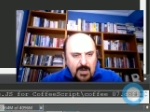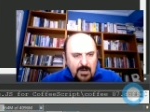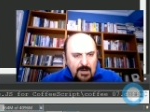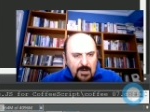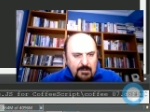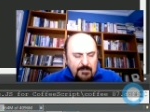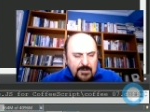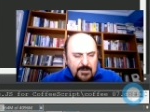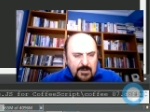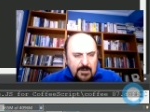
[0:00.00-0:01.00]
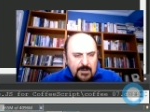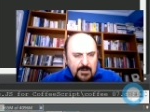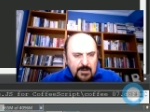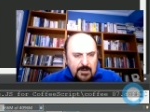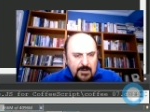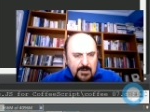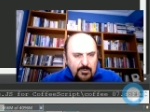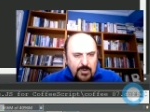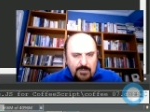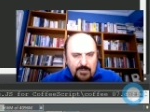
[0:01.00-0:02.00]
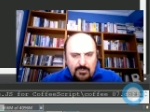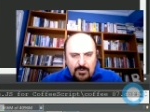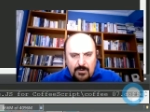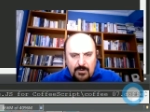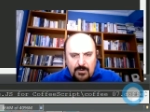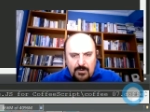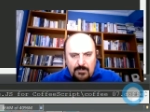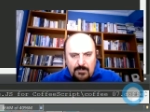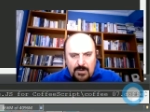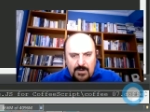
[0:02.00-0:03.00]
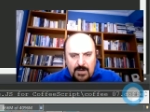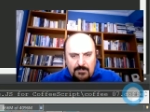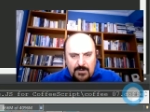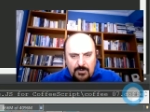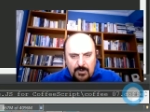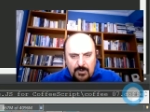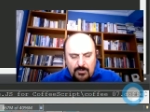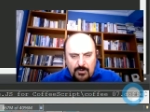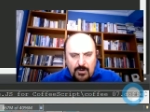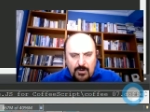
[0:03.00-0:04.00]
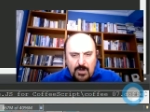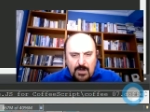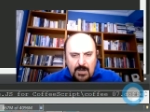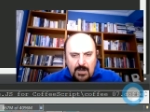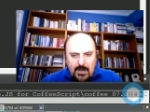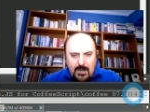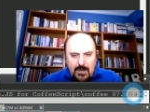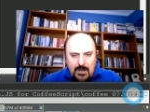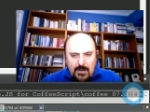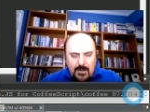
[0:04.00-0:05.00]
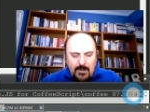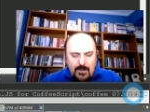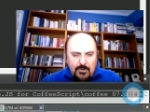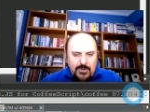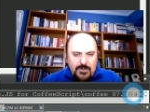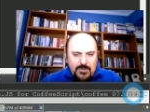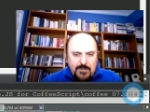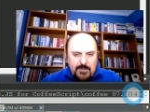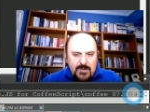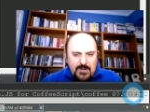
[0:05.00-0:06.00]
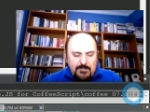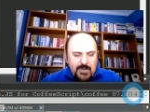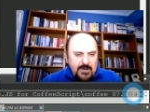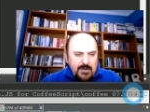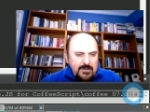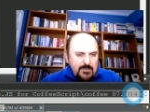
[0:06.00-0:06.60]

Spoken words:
However, you have to we have returned to quotation marks and brackets once